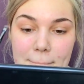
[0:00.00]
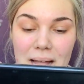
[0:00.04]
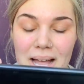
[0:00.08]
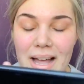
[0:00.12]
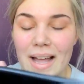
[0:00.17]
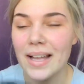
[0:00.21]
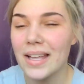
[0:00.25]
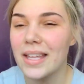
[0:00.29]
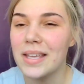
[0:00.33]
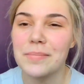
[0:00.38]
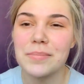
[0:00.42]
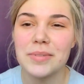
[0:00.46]

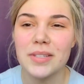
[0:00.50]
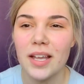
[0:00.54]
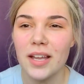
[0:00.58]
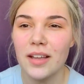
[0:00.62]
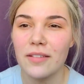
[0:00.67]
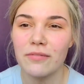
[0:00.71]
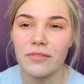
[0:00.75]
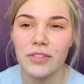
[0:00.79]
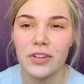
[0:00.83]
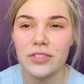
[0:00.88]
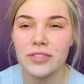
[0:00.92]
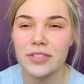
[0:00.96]
I keep
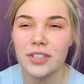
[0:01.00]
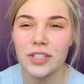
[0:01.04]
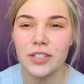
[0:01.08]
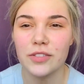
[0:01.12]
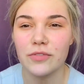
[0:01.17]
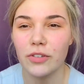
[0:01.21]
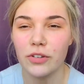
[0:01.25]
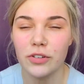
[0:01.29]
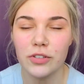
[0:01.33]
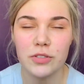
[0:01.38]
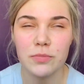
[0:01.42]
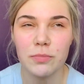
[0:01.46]
saying first things
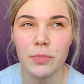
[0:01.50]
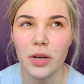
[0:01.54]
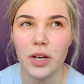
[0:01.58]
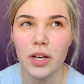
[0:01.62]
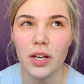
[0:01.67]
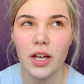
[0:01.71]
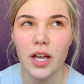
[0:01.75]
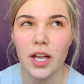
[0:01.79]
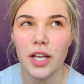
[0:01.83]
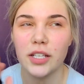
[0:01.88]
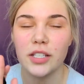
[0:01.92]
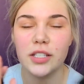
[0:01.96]
first,
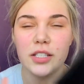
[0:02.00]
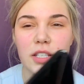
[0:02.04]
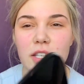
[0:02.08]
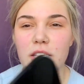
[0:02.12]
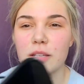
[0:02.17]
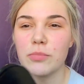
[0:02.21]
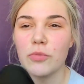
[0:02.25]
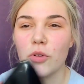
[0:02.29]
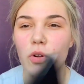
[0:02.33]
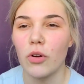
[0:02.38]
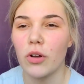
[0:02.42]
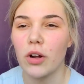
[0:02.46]
but I
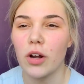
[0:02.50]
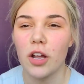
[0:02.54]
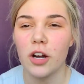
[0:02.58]
keep going